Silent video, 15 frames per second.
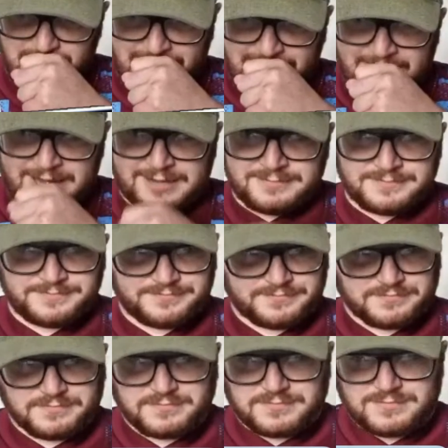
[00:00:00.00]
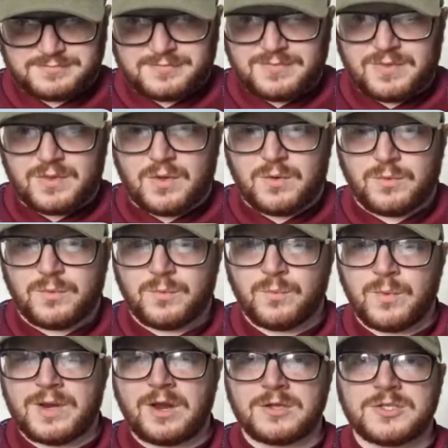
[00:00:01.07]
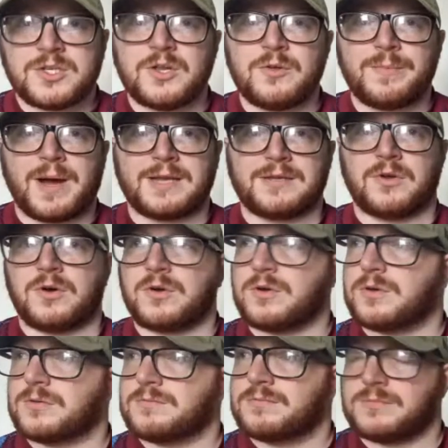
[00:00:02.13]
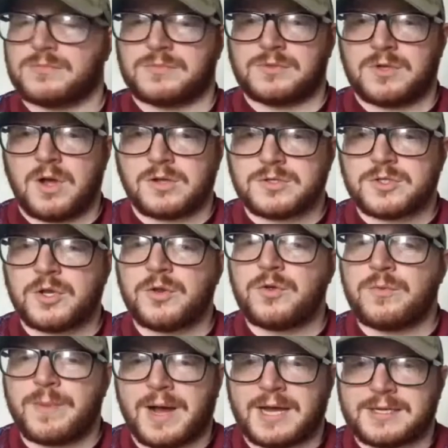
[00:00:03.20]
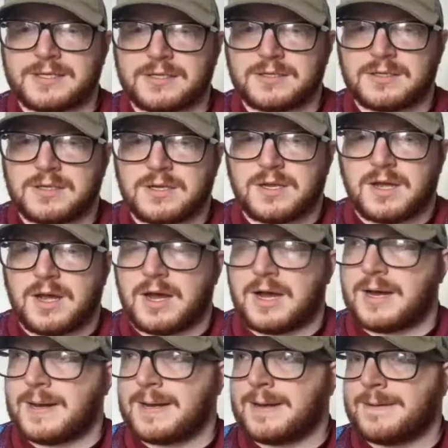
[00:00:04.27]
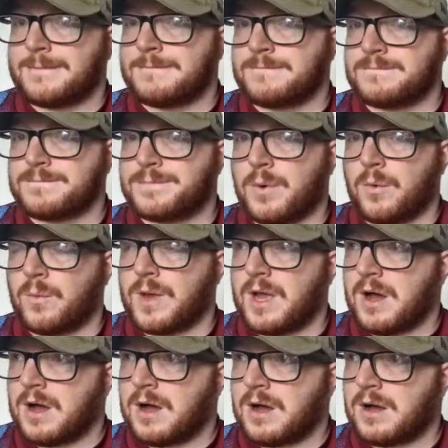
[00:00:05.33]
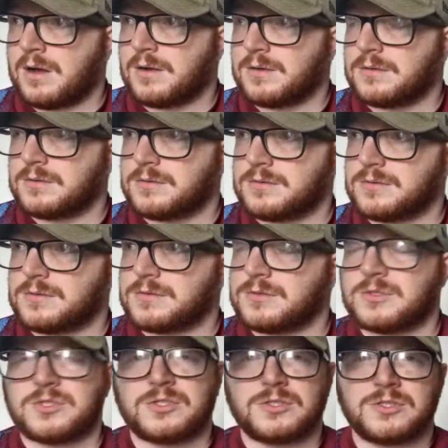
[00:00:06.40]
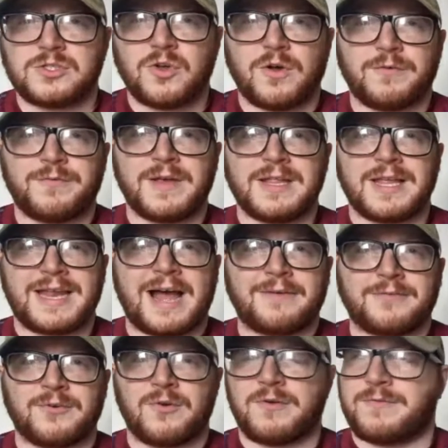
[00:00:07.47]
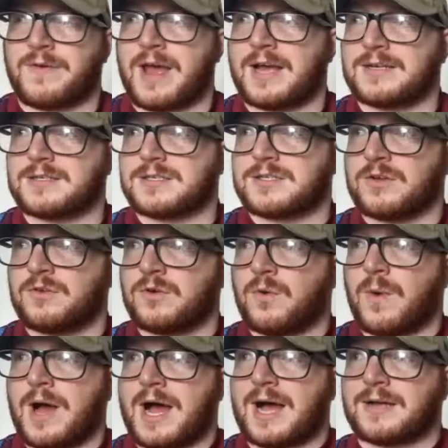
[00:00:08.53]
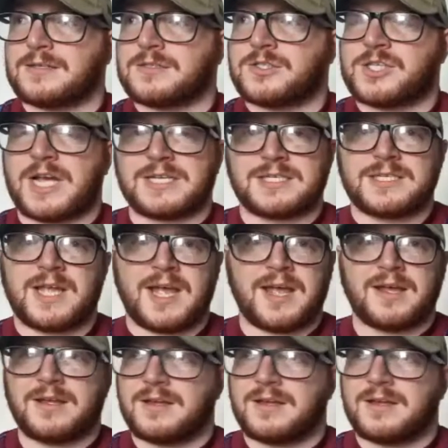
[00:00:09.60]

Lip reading: We're not too bad, Doug. Not too bad. But we are sort of feeling after effects, still quite chesty.